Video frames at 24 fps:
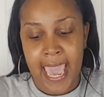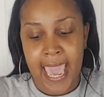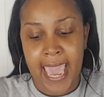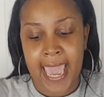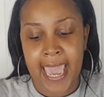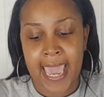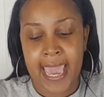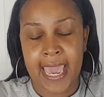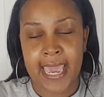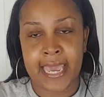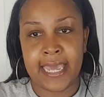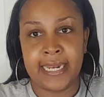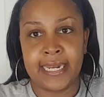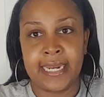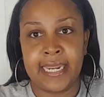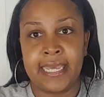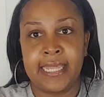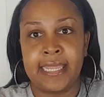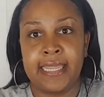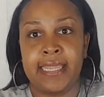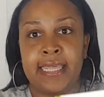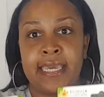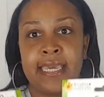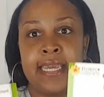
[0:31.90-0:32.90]
And
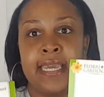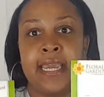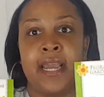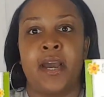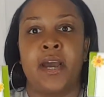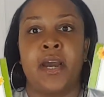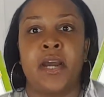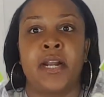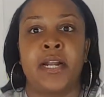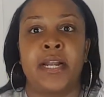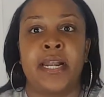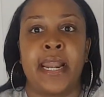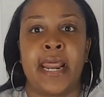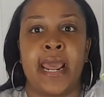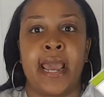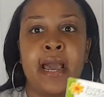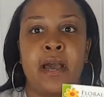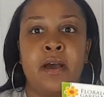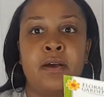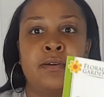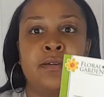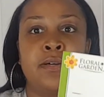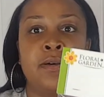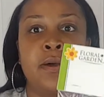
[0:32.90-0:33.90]
they are
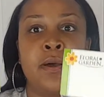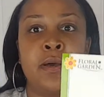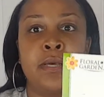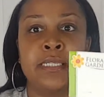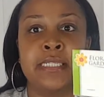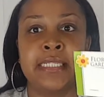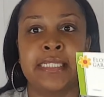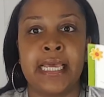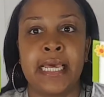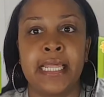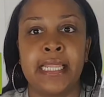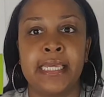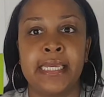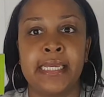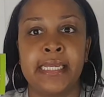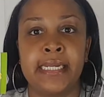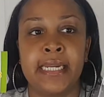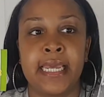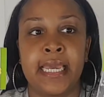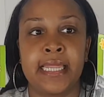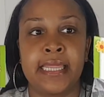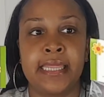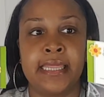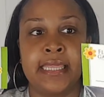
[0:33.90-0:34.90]
now
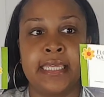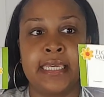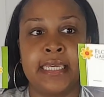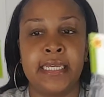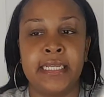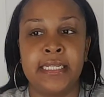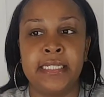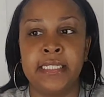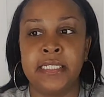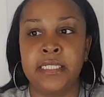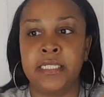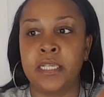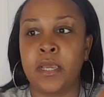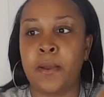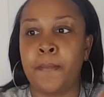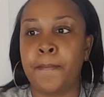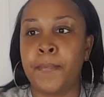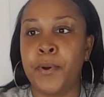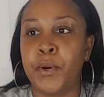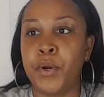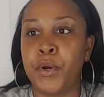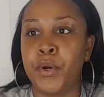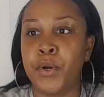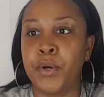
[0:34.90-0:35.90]
selling these
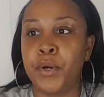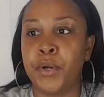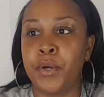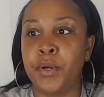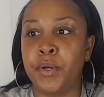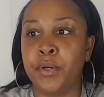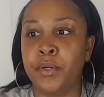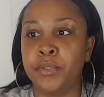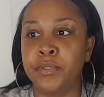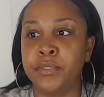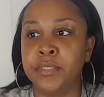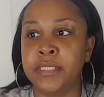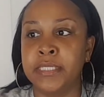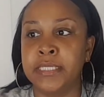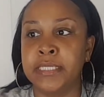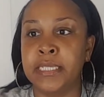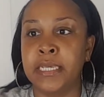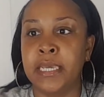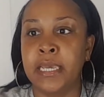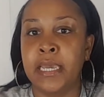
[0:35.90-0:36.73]
pearls